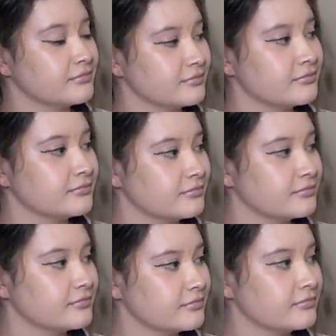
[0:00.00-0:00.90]

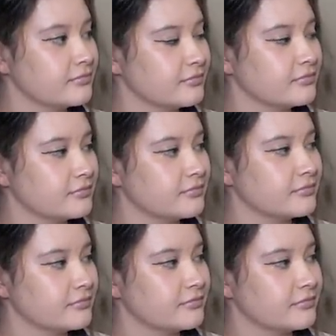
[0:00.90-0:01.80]

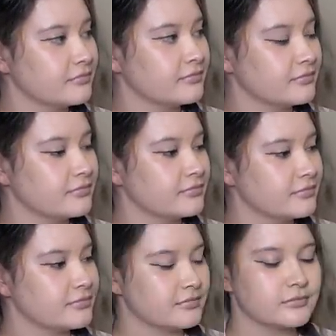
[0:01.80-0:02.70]

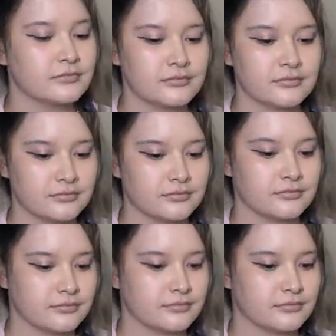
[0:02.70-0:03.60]

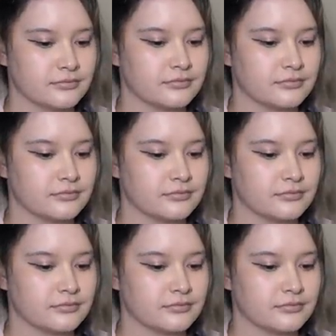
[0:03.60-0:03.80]
[no speech]